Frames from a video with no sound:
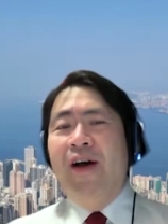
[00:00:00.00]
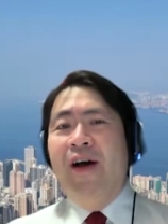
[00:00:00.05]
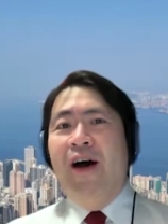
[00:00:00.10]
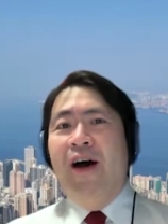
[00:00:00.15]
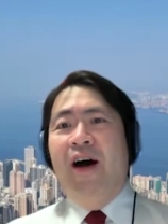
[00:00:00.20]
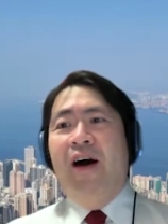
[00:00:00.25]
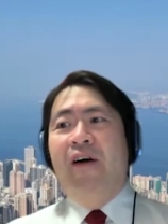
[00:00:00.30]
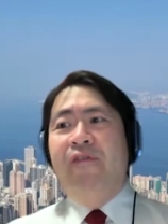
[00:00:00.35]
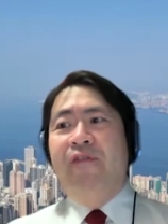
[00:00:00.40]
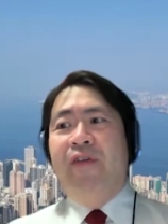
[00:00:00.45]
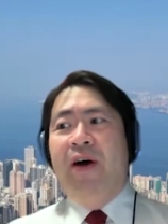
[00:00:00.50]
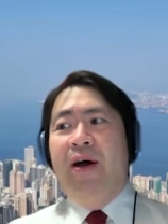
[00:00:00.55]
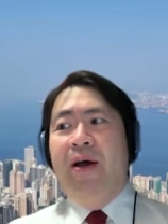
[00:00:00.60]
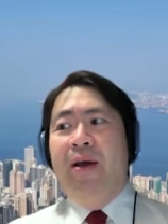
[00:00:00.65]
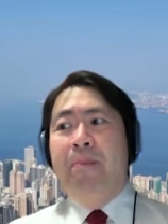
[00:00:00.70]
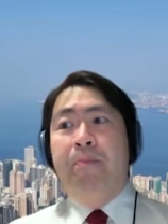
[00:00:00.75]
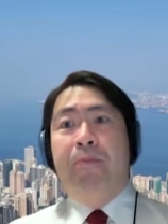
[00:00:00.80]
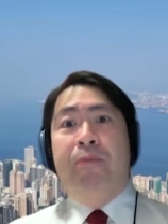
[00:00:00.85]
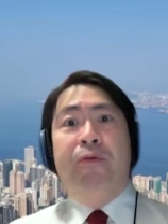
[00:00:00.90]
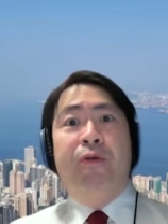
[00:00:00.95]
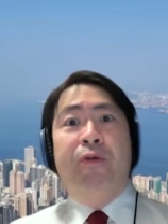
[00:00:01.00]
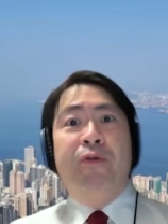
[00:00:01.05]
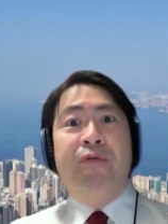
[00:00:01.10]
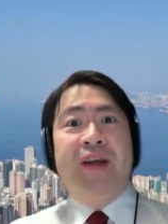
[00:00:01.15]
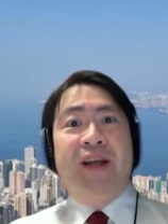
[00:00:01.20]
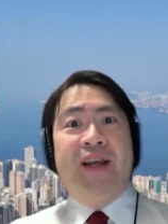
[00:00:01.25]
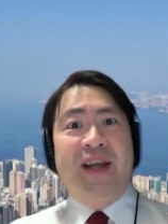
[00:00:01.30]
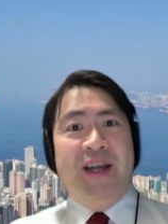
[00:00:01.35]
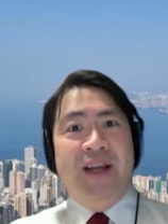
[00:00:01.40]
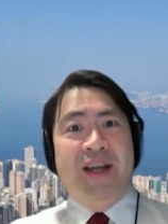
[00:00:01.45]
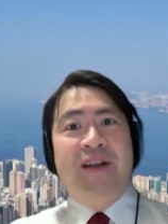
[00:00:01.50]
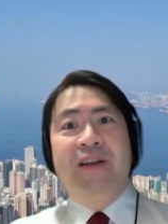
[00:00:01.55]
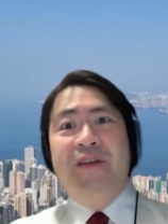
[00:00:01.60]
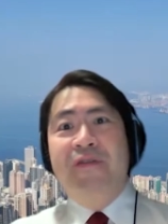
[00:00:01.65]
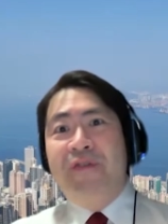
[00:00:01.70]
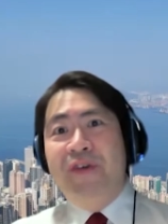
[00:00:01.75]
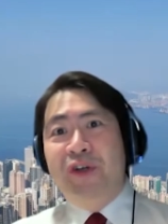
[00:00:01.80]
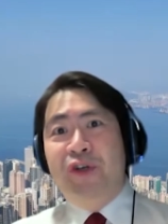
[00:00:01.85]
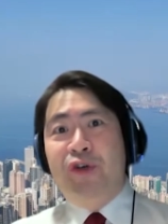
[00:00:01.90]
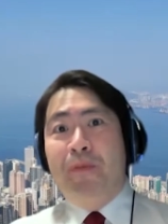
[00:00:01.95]
of uh, improving
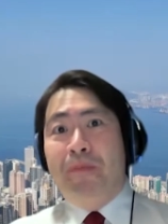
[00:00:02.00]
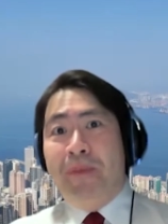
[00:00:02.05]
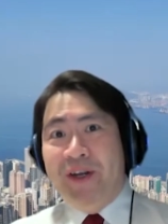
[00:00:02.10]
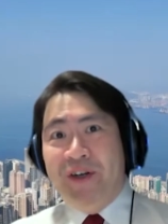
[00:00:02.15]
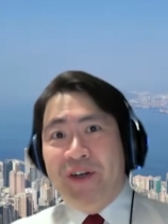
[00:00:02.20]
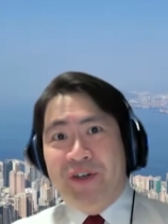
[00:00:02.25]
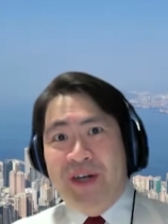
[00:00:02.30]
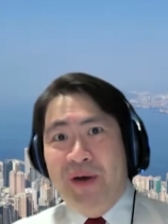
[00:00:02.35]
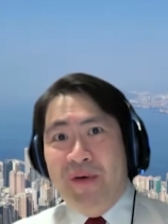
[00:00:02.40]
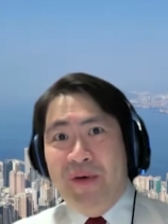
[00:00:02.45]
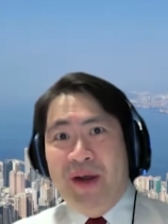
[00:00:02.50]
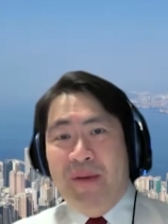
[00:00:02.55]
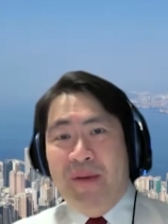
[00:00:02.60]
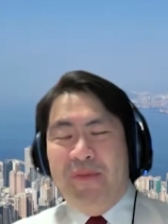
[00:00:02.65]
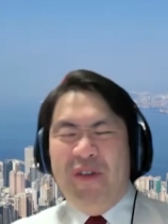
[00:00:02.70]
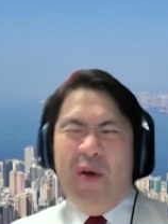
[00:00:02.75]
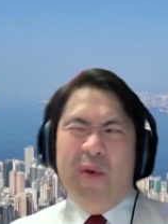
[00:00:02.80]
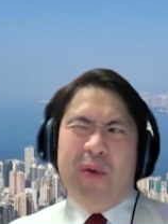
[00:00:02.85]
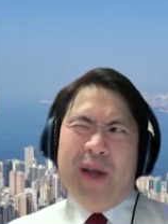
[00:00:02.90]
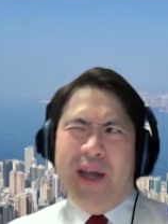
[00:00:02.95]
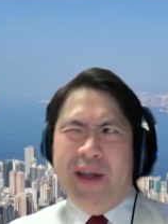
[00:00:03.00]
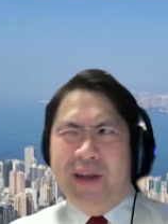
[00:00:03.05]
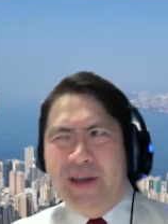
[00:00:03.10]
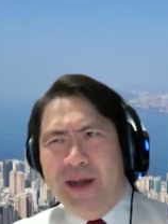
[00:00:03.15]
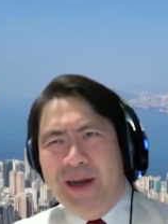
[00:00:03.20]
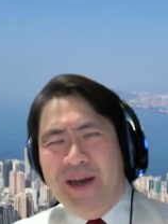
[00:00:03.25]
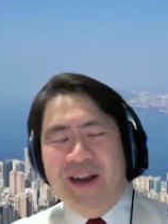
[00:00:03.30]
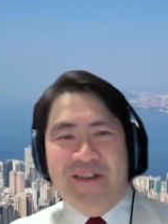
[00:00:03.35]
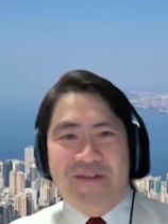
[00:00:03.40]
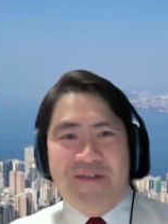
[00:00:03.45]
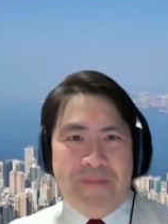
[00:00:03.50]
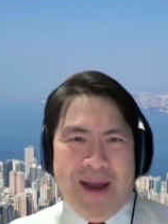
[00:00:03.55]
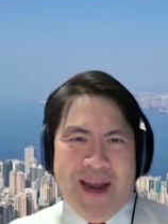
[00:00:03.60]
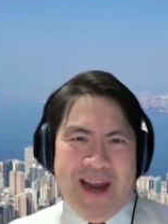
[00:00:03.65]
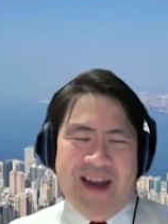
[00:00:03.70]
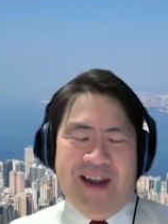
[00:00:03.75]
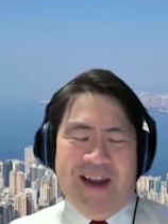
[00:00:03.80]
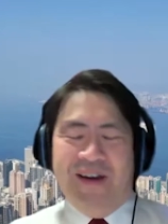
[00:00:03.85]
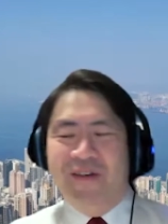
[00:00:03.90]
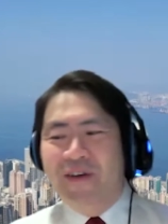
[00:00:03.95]
individual patient outcomes. Okay, you get less
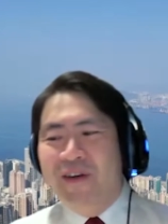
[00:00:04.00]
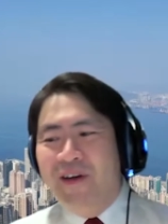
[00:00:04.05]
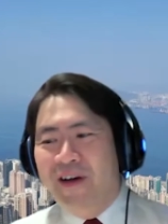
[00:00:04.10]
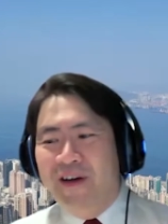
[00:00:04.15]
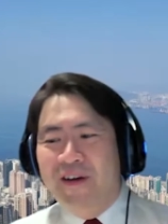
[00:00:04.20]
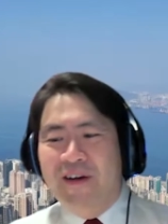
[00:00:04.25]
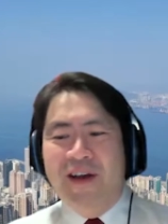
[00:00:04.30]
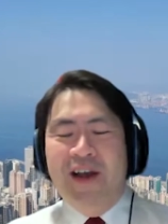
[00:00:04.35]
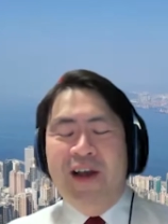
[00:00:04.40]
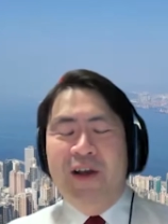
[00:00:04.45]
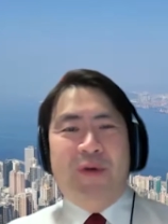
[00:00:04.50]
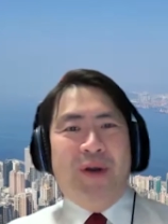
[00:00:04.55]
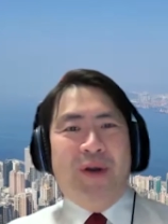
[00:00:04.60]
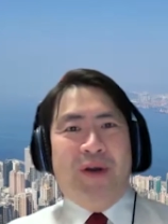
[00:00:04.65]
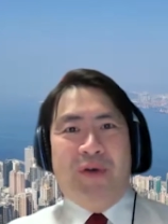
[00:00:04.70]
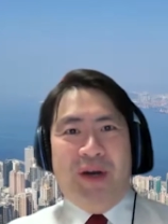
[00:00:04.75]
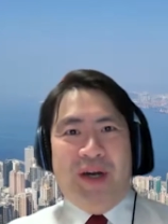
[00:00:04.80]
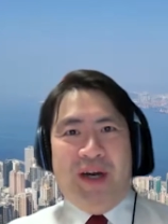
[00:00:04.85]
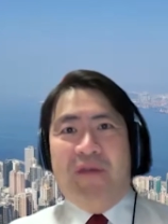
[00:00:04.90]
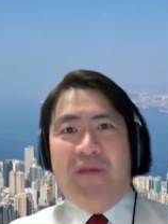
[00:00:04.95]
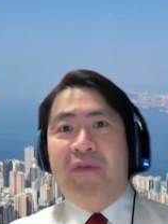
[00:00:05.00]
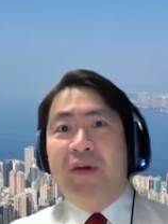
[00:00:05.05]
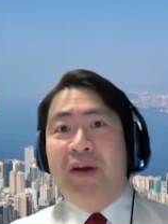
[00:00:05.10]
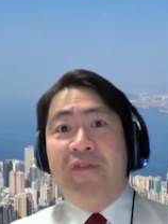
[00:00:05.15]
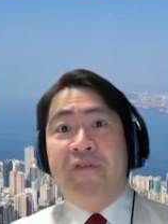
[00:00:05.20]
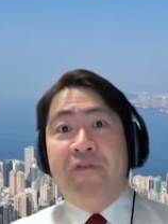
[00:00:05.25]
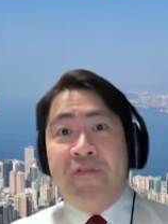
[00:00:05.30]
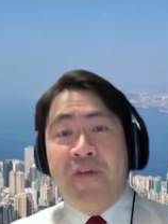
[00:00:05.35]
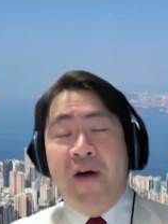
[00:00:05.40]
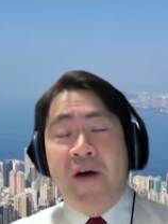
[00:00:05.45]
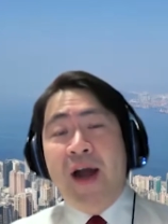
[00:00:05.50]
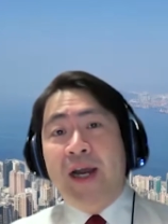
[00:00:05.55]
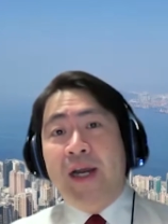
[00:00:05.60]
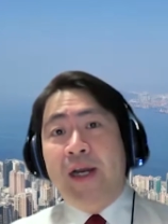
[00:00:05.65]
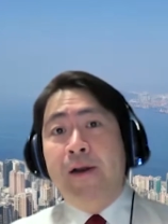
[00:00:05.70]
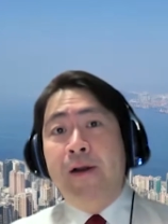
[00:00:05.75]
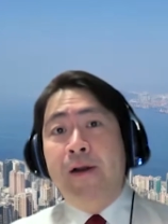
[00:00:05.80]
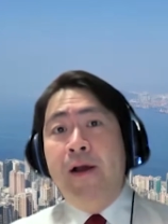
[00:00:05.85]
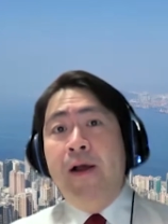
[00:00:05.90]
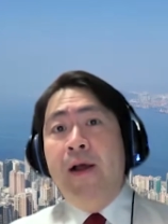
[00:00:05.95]
pain, uh, quicker recovery,
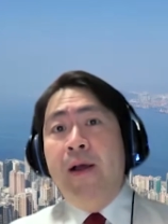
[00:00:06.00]
fine.